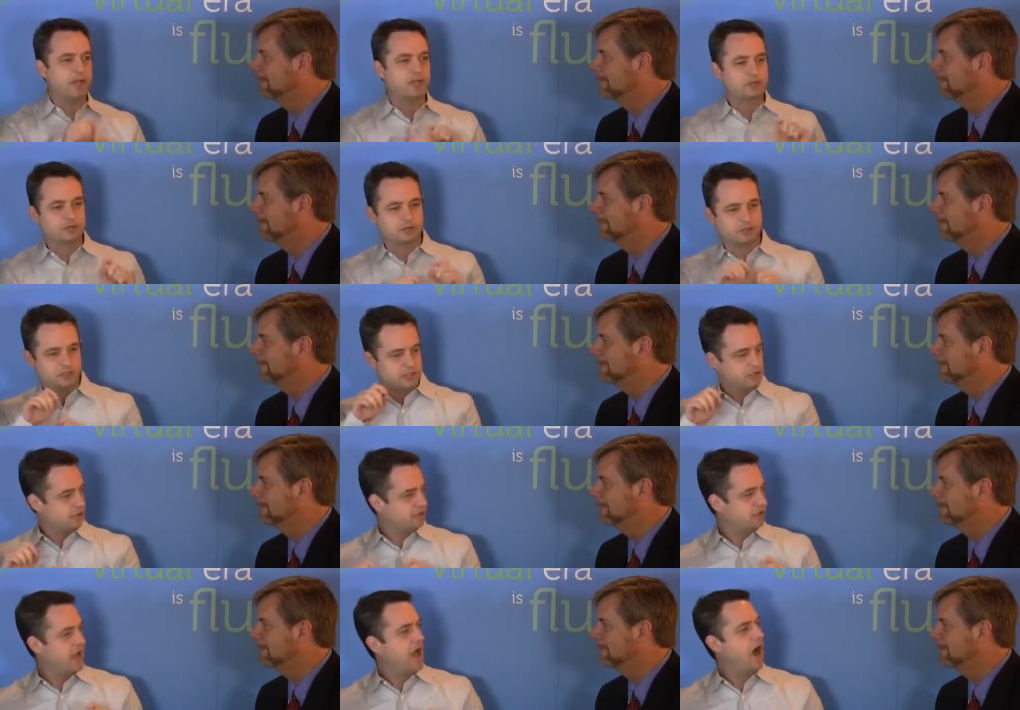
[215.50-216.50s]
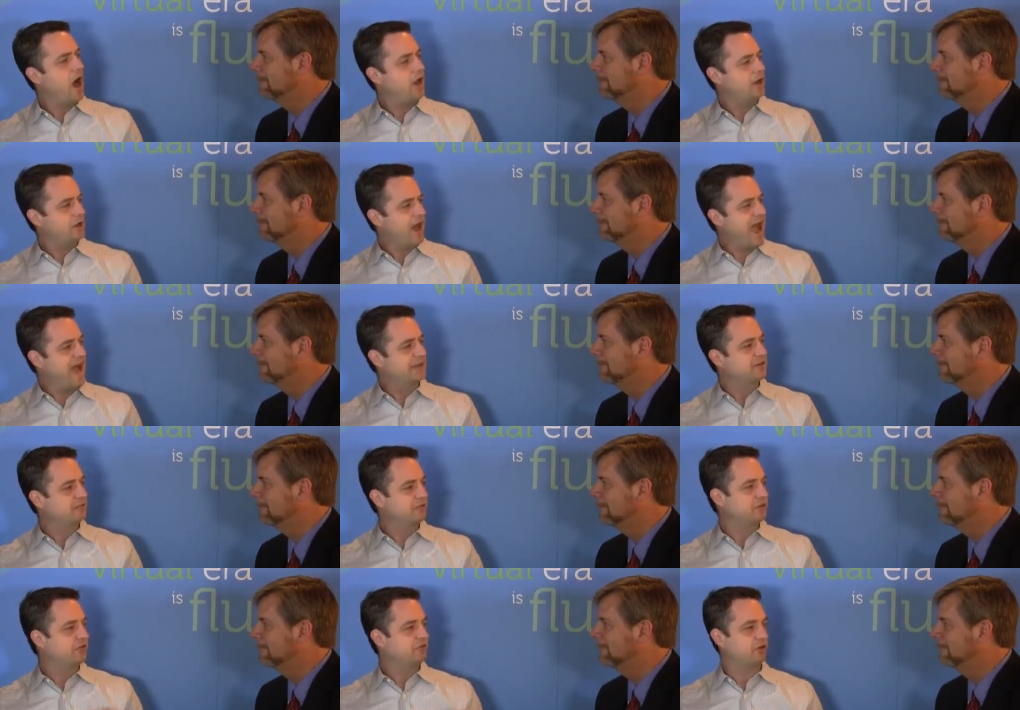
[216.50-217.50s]
Speaker 1: make sure that you're you're
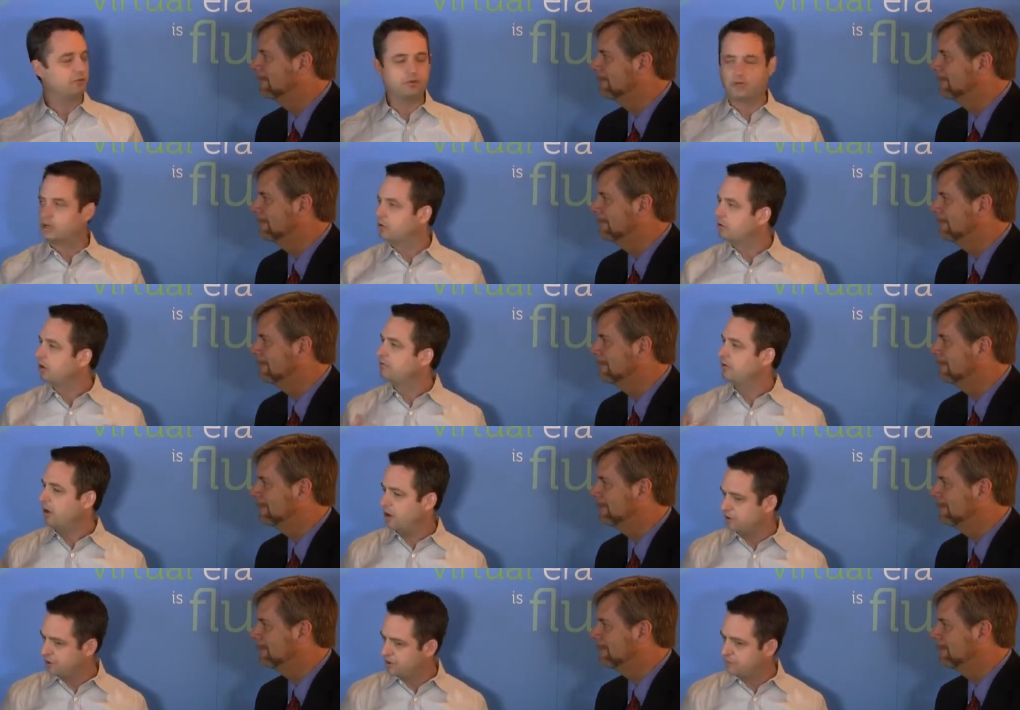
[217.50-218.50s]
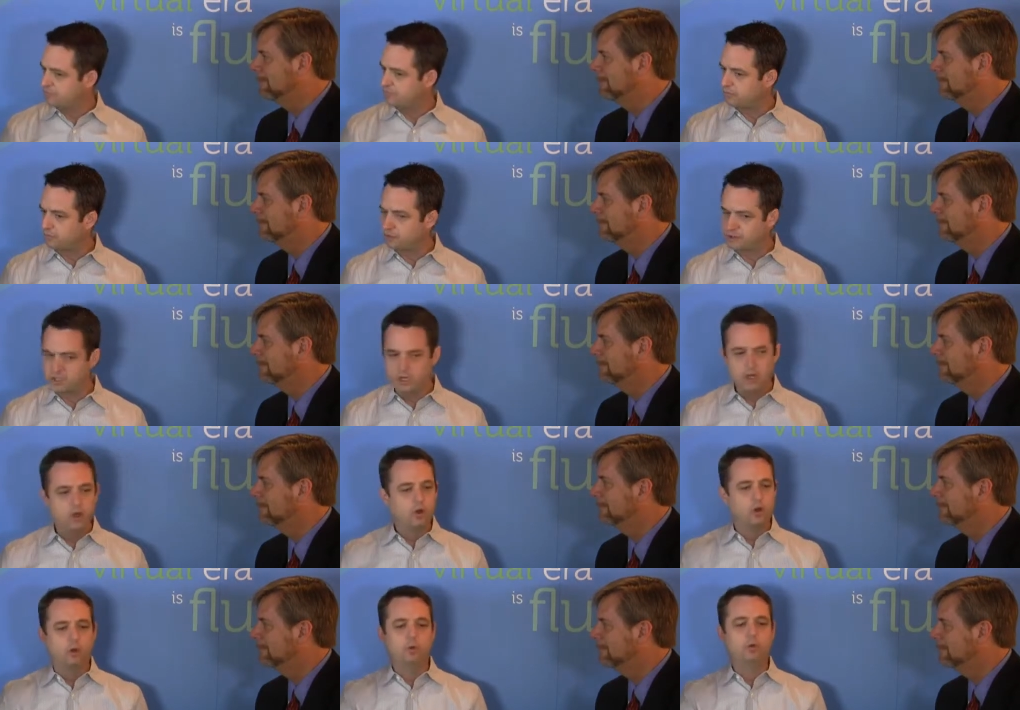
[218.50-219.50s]
actively distributing it across all the different stores.
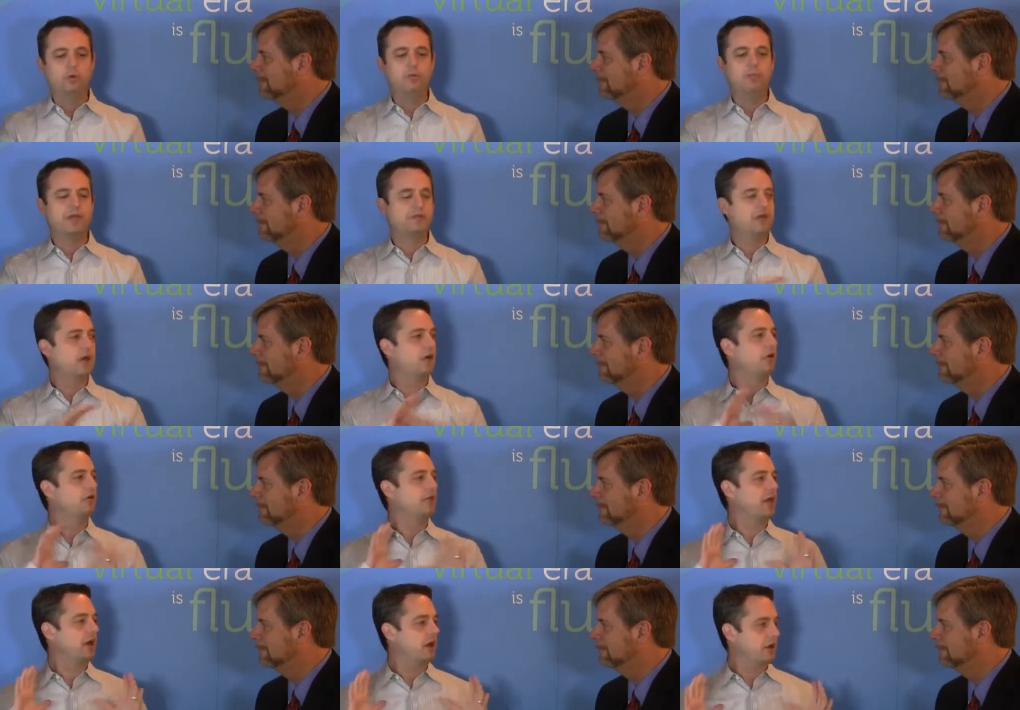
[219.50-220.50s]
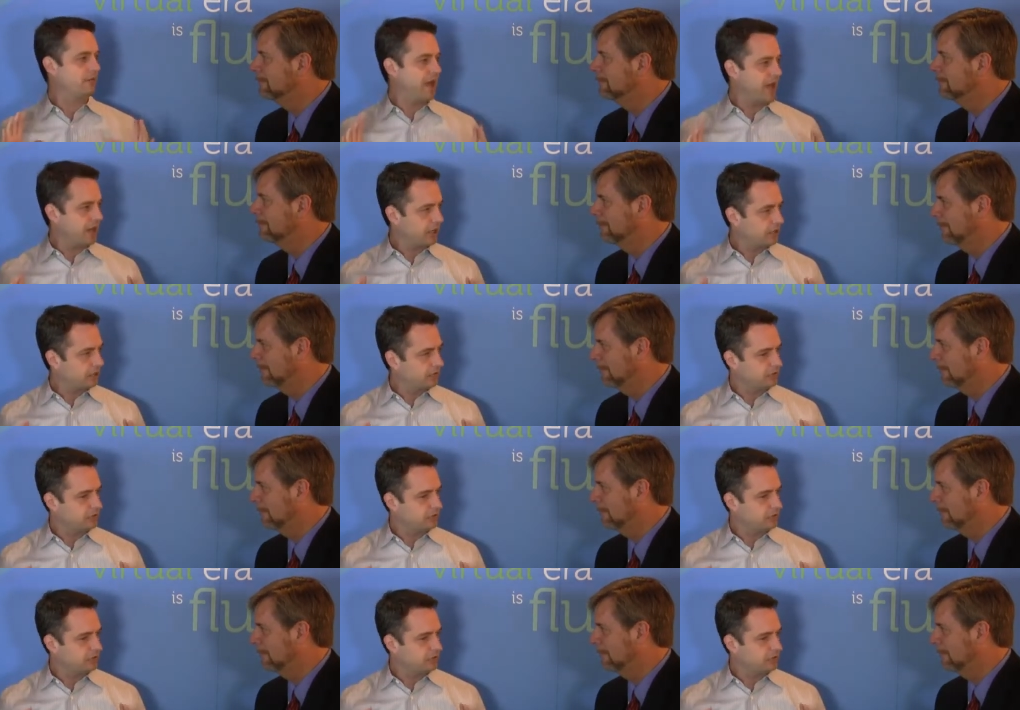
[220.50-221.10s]
Okay. We make that all that automatic.